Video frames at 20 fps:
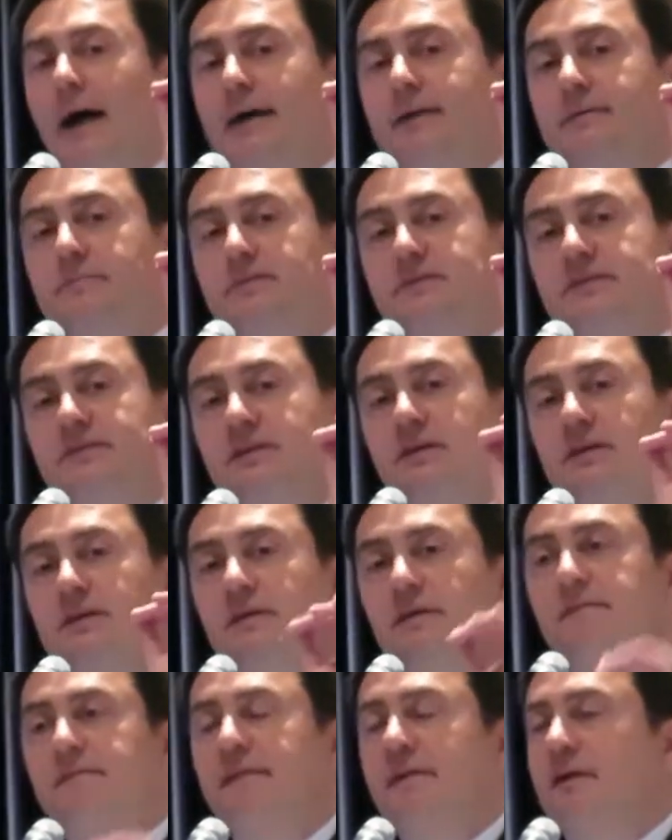a
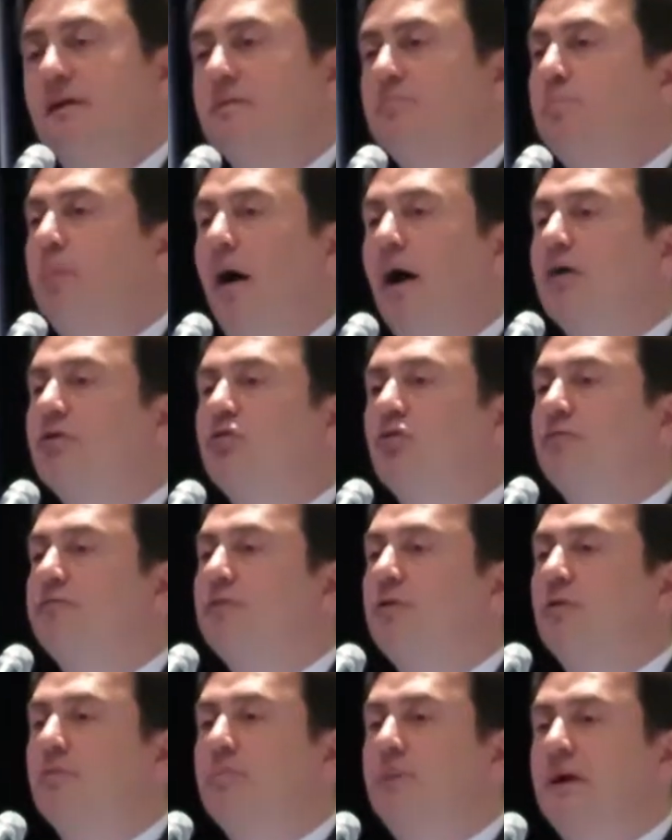significant part of
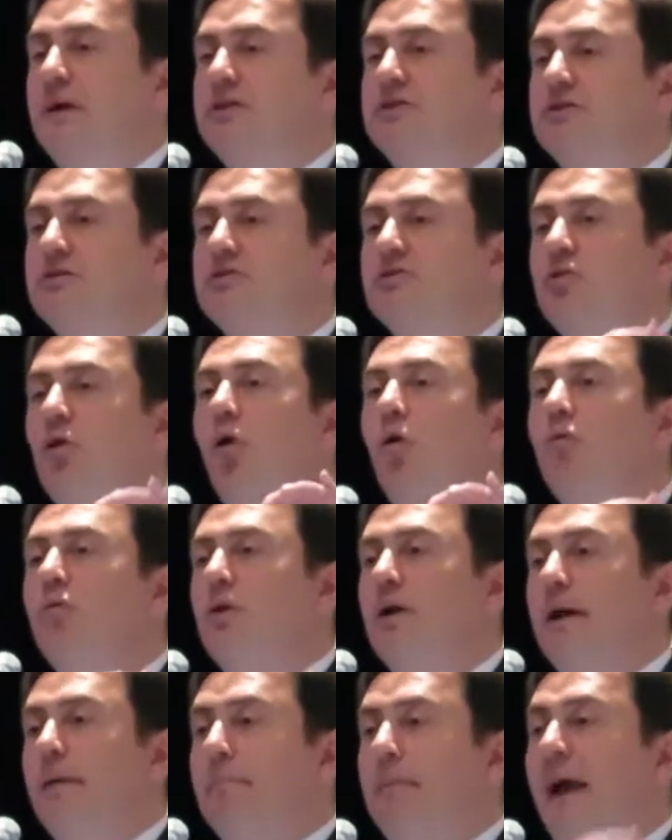your patients
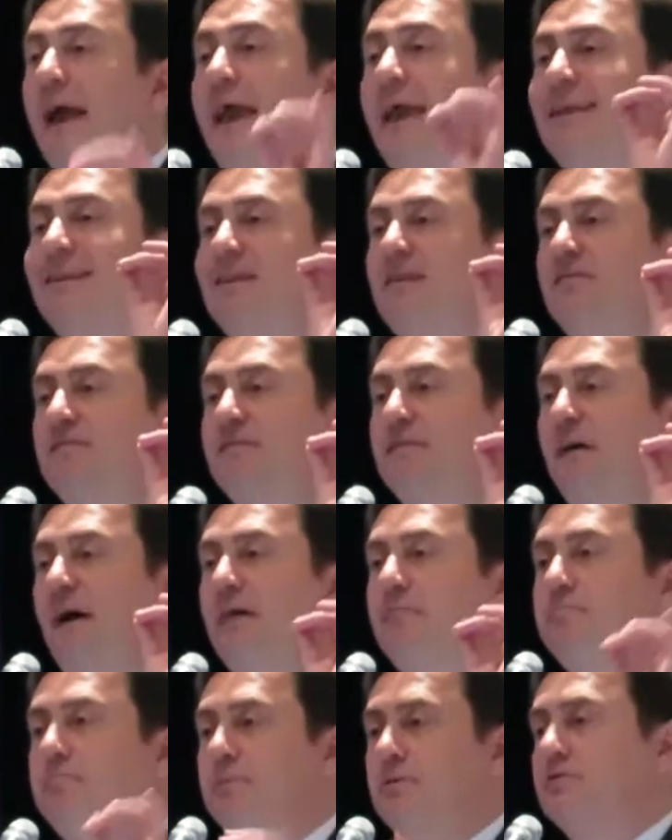overlap,
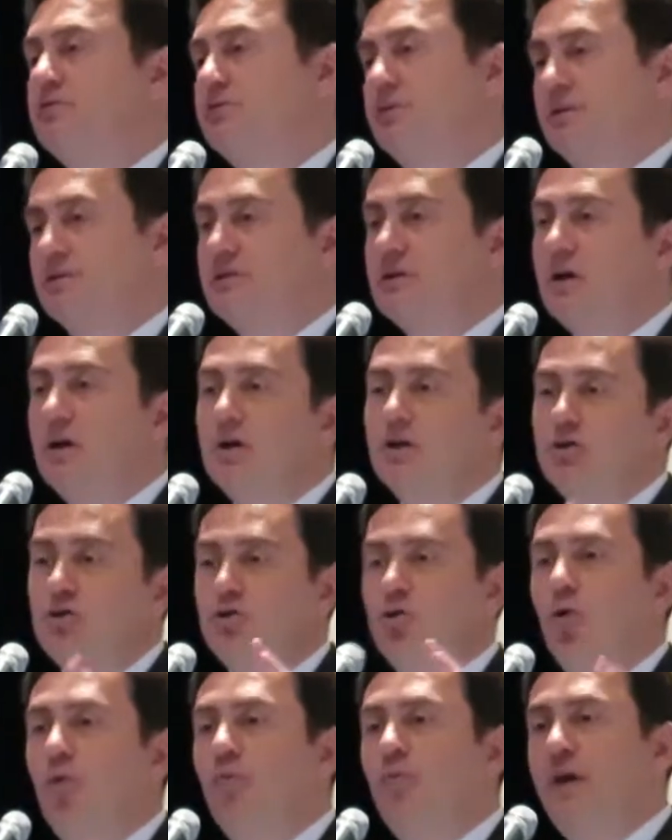85%.
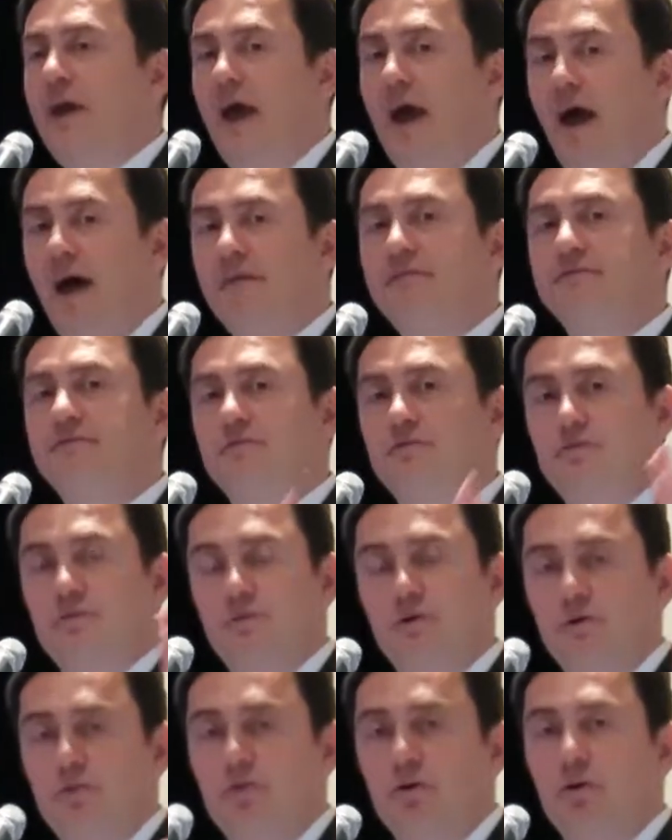So we have to
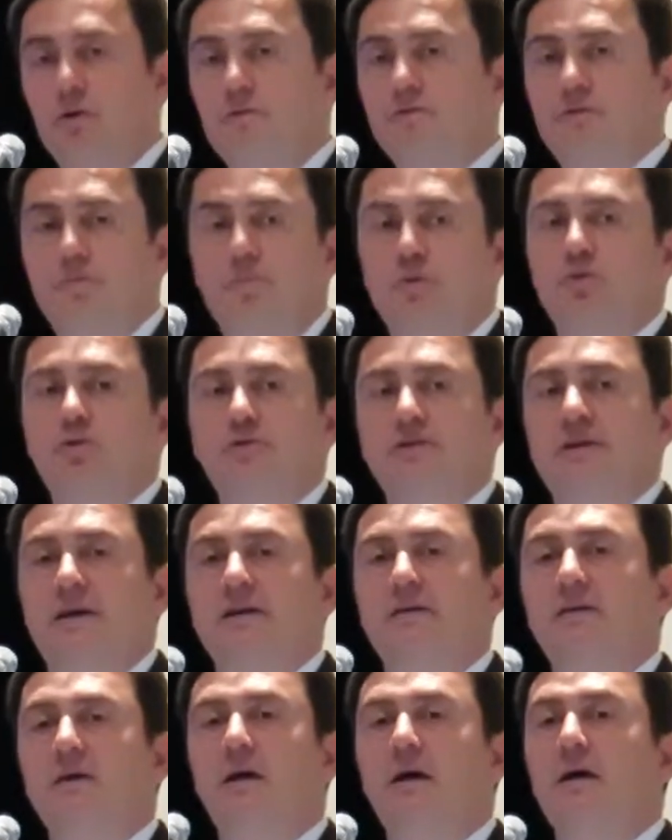know the
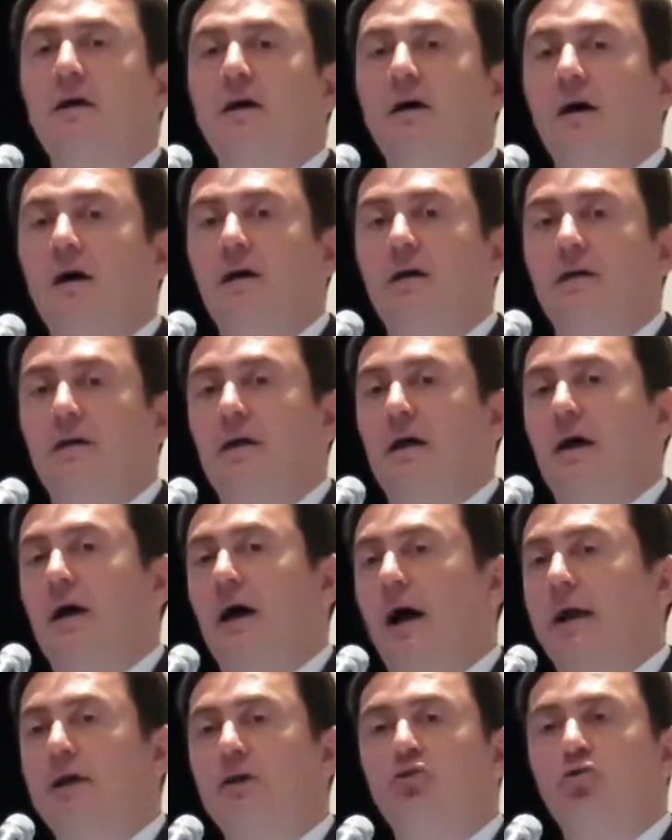prostate
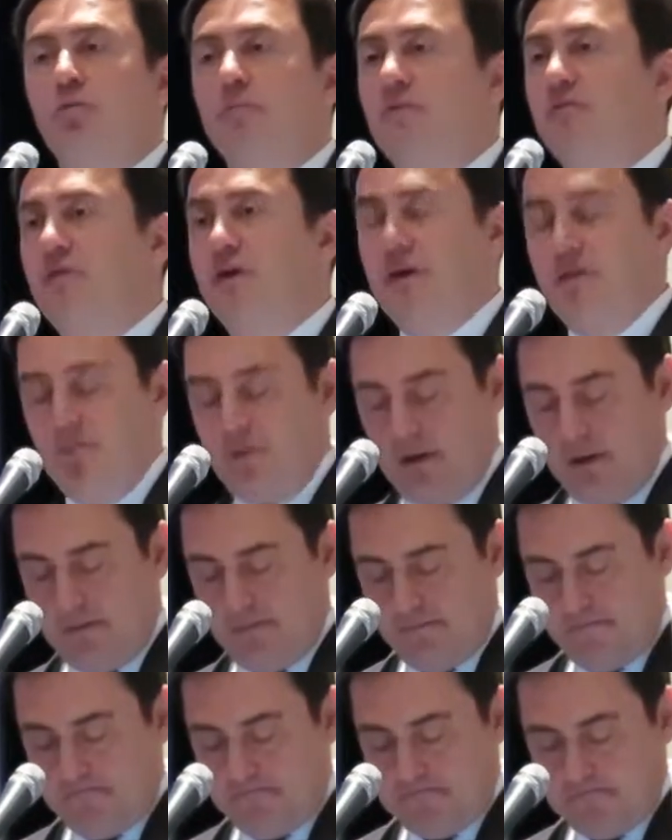anatomy very well.